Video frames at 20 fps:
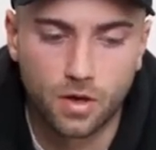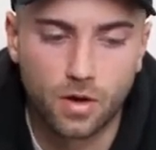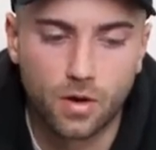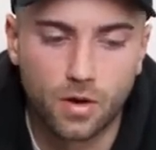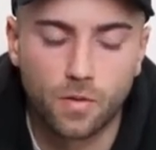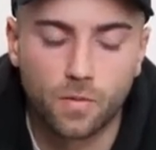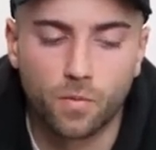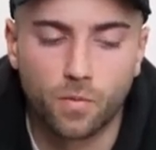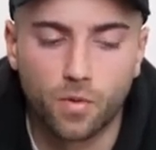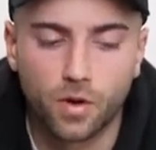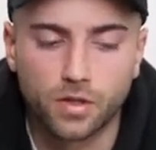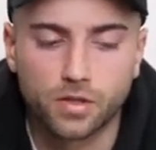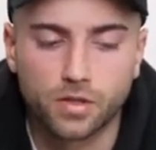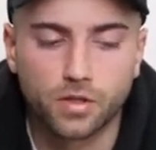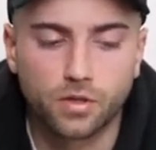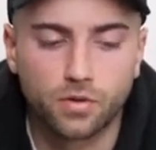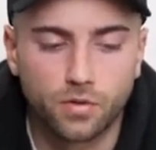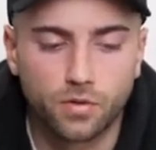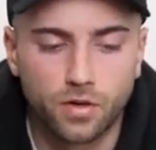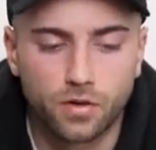What
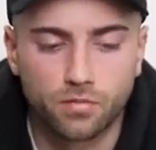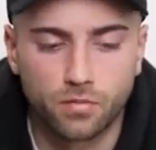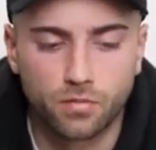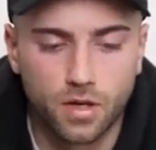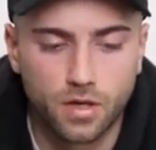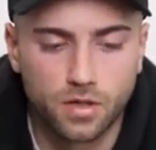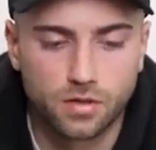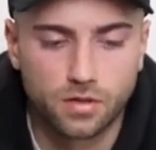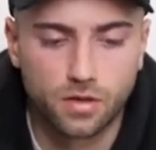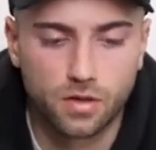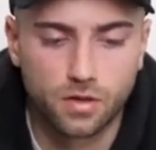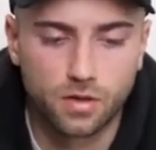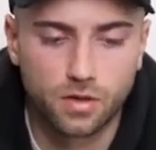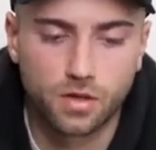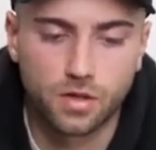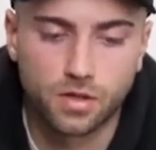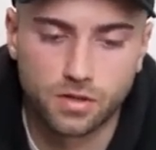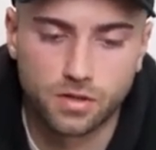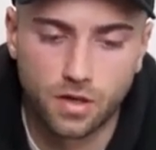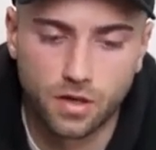degree of manslaughter
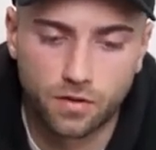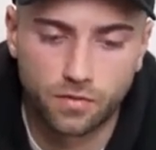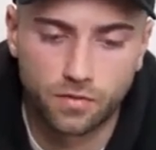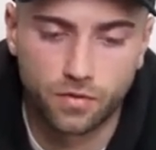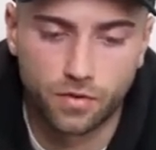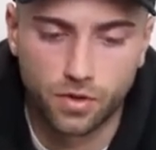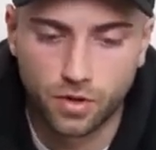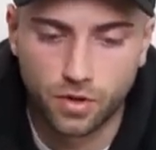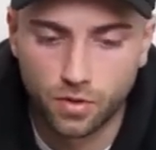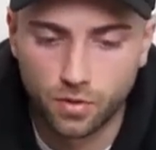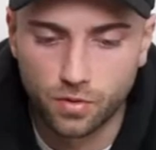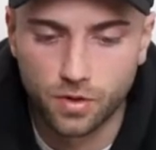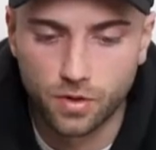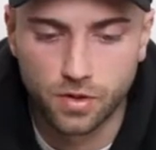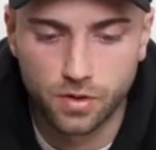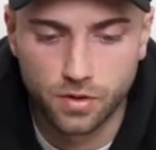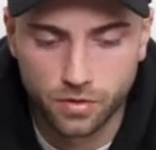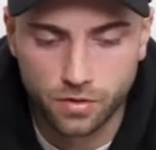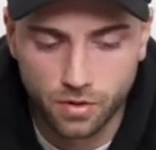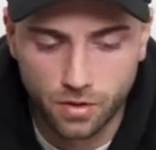is up for you to
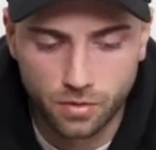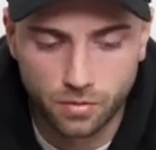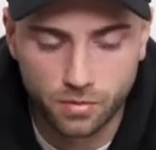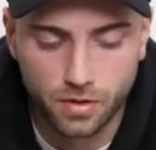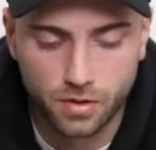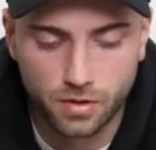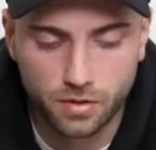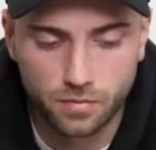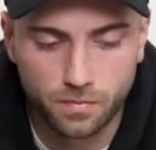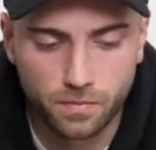determine?